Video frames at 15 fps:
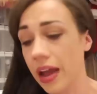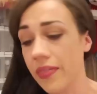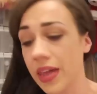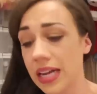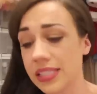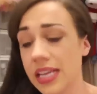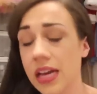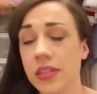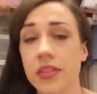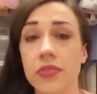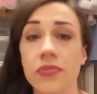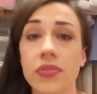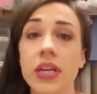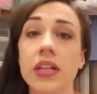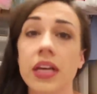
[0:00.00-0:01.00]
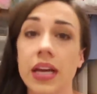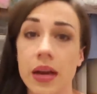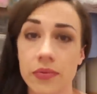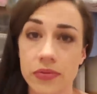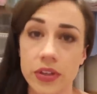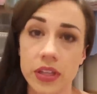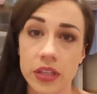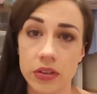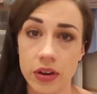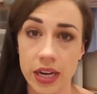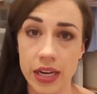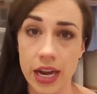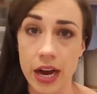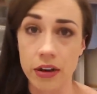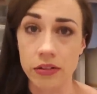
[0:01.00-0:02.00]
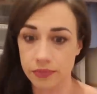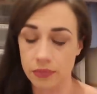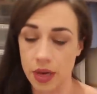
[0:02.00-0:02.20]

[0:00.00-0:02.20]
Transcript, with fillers: And that's the feeling I'm feeling right now.